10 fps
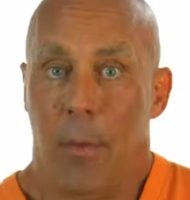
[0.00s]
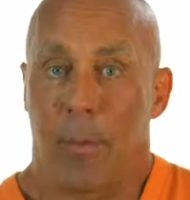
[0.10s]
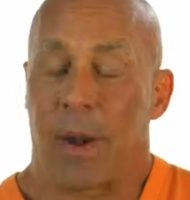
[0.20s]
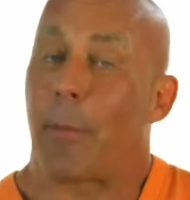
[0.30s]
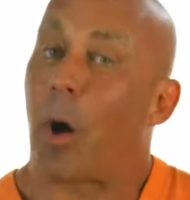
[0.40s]

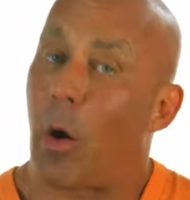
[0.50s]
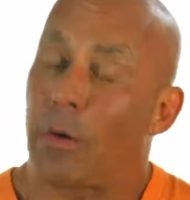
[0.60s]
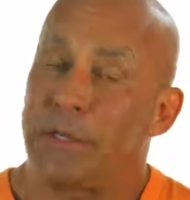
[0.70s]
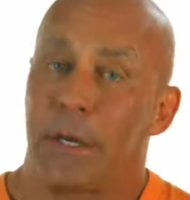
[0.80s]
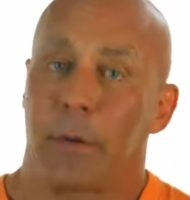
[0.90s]
But I'm
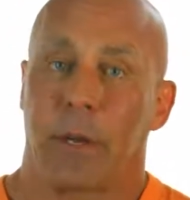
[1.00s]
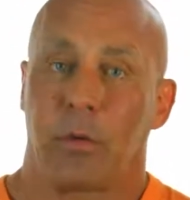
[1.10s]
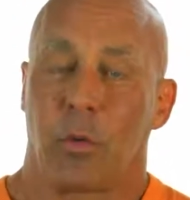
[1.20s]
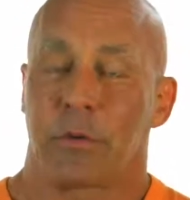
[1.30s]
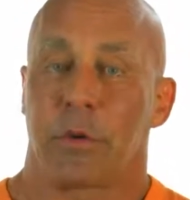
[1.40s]
always here. My
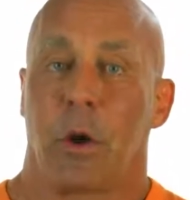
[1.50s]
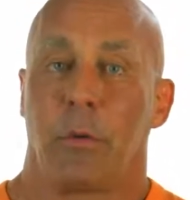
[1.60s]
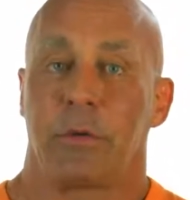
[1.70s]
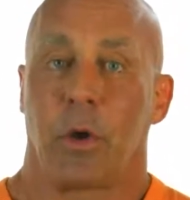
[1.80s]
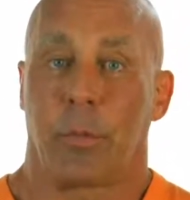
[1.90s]
doors are
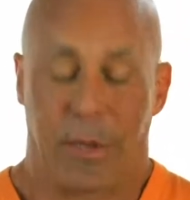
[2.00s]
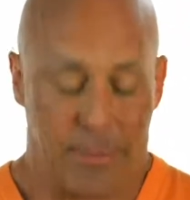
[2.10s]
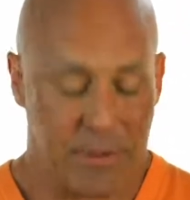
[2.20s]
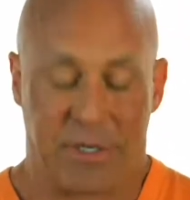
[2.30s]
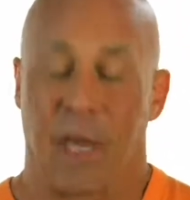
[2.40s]
always open.
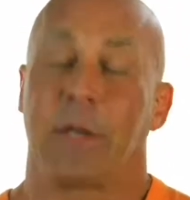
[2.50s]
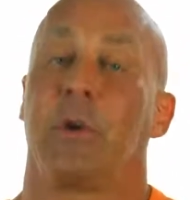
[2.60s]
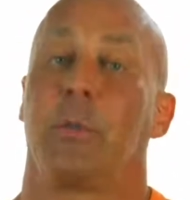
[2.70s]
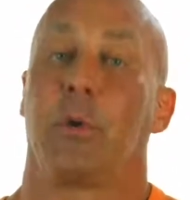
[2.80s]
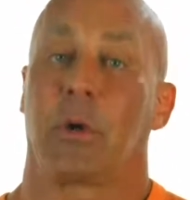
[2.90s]
Let me sign
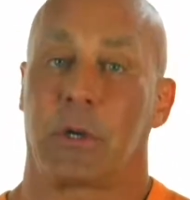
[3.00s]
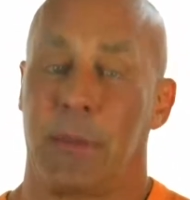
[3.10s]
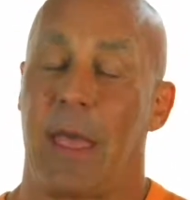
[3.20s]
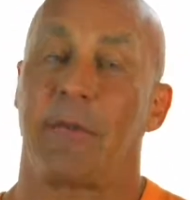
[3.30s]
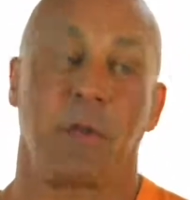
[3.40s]
you a book. Let
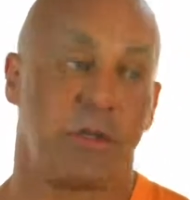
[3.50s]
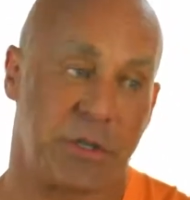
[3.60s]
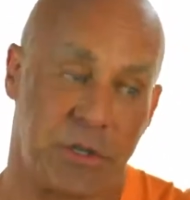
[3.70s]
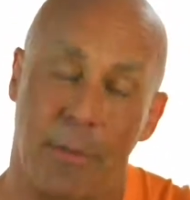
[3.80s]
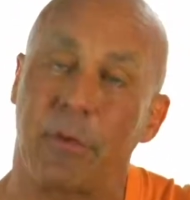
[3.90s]
me have you
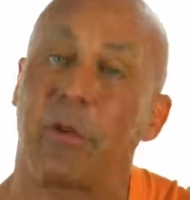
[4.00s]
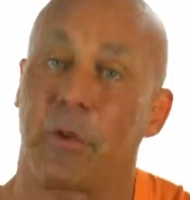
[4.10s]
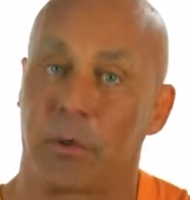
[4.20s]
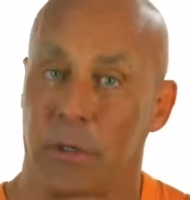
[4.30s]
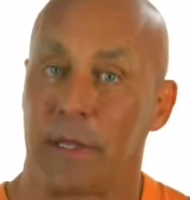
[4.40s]
something
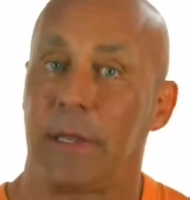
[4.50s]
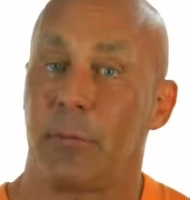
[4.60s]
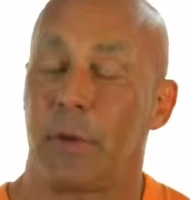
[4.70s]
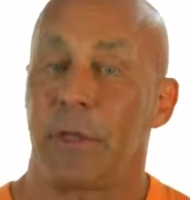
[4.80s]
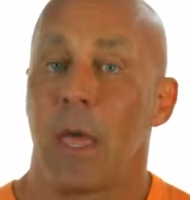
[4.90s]
you can leave
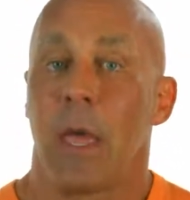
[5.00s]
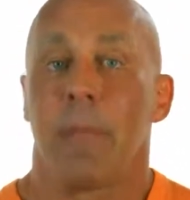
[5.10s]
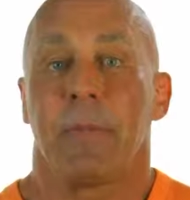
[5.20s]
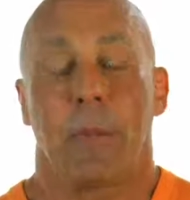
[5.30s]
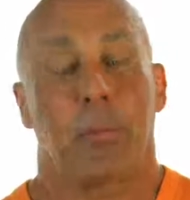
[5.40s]
with.
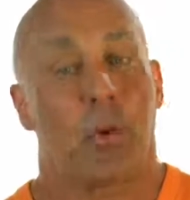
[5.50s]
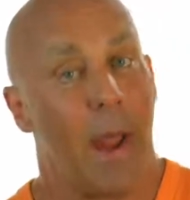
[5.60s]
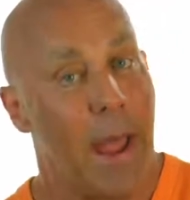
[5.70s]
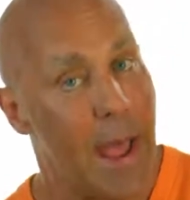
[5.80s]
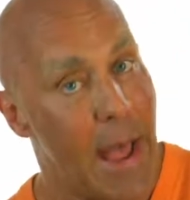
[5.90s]
And
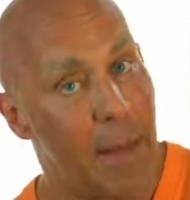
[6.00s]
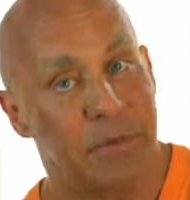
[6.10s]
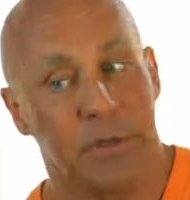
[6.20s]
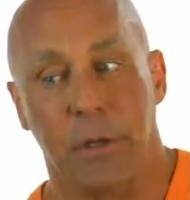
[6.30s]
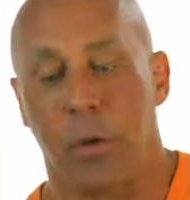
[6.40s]

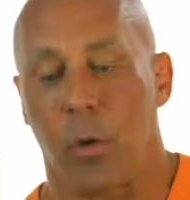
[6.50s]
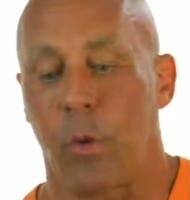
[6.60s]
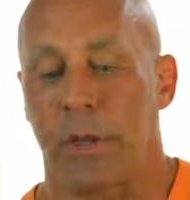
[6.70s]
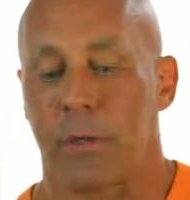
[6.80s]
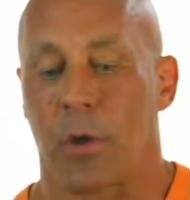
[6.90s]
perhaps,
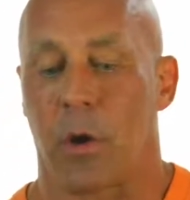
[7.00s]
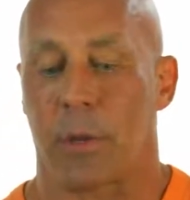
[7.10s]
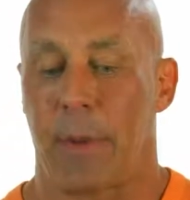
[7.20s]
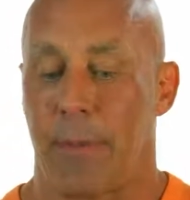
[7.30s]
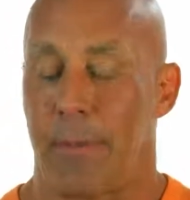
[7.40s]
we can talk
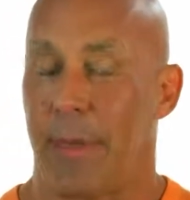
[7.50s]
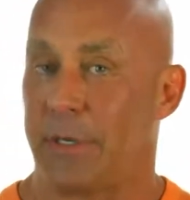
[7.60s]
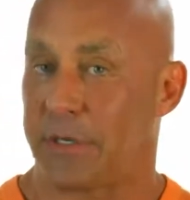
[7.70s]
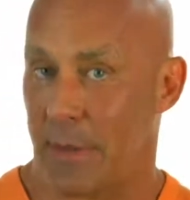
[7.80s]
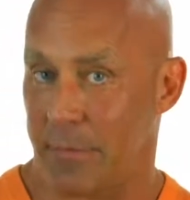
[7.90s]
about
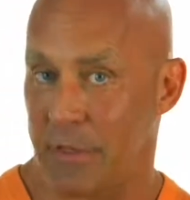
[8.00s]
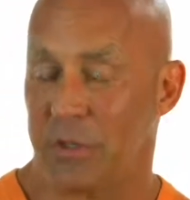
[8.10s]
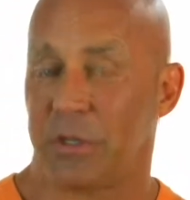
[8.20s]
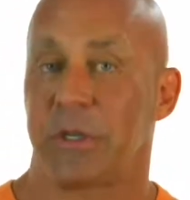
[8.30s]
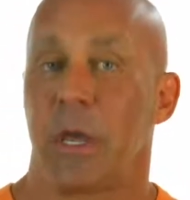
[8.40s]
maybe something
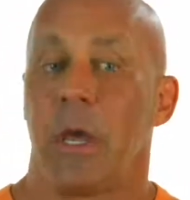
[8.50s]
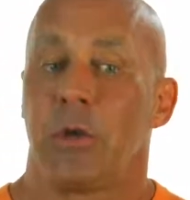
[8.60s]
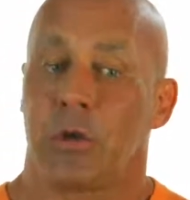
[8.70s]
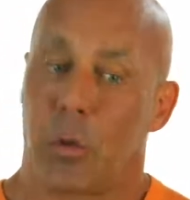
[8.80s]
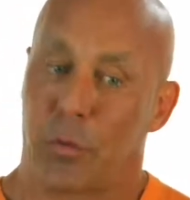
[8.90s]
just
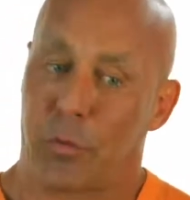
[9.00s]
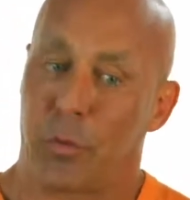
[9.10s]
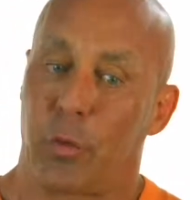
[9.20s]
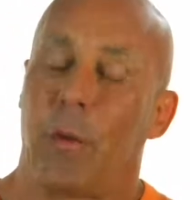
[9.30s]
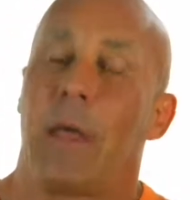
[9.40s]
to go
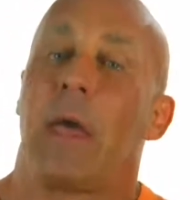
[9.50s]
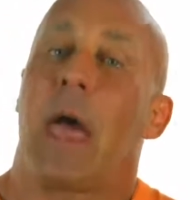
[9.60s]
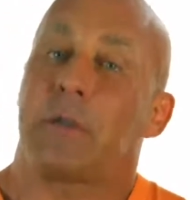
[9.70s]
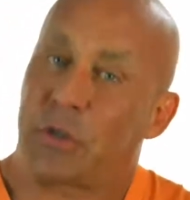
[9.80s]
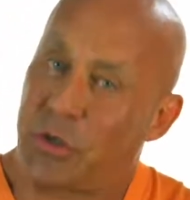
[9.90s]
through
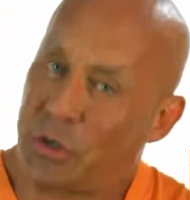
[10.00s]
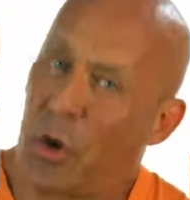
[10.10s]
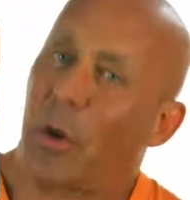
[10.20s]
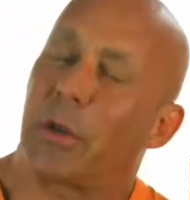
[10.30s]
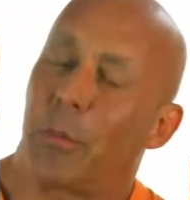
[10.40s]
as a
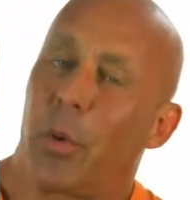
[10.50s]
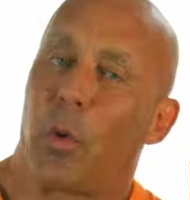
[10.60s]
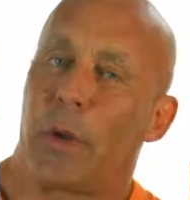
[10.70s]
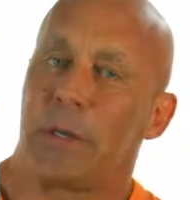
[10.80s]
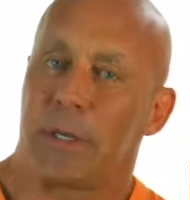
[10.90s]
starting
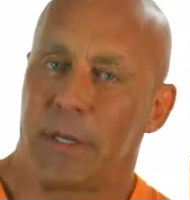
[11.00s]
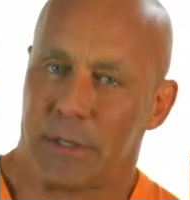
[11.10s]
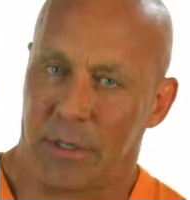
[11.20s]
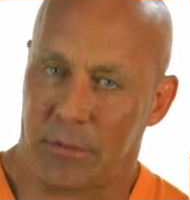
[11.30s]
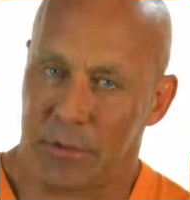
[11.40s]
point to
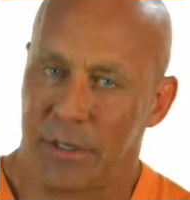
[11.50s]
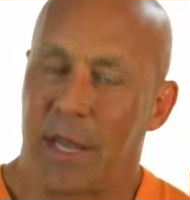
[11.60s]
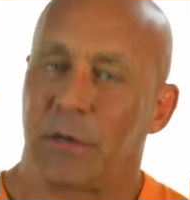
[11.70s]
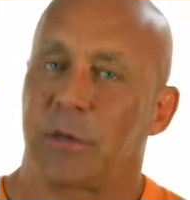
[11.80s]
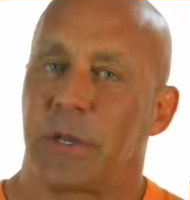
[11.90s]
get to
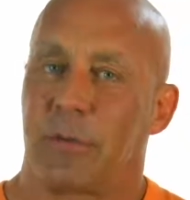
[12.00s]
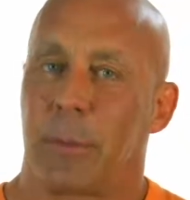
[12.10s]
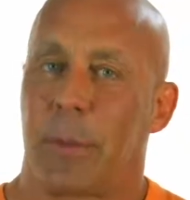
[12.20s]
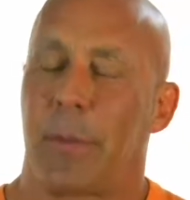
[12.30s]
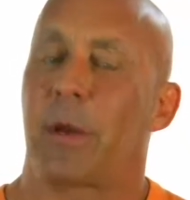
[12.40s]
understand yourself a
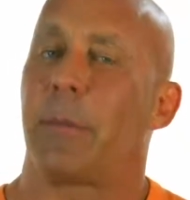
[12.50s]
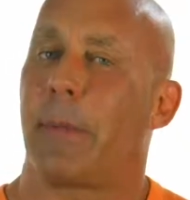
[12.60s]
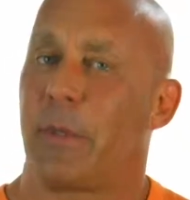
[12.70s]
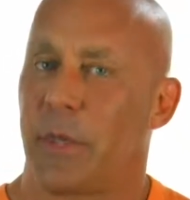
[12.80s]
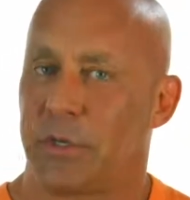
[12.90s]
little bit better,
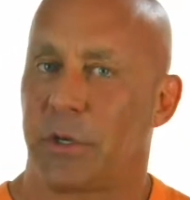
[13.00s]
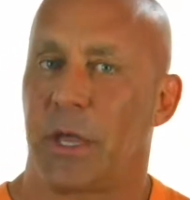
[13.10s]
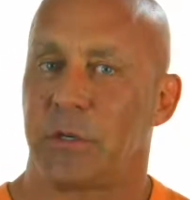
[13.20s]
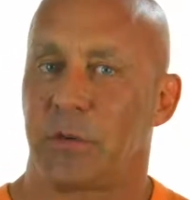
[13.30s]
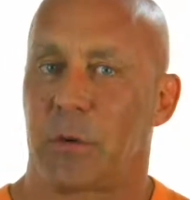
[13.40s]
maybe the
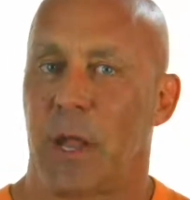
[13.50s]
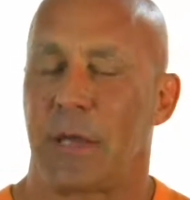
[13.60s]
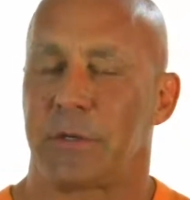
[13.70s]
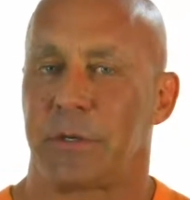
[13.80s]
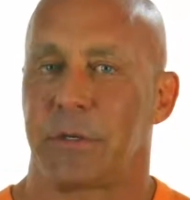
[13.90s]
educational
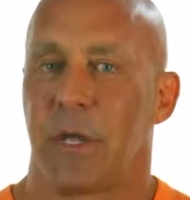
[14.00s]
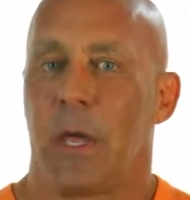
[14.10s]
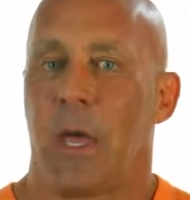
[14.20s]
classes.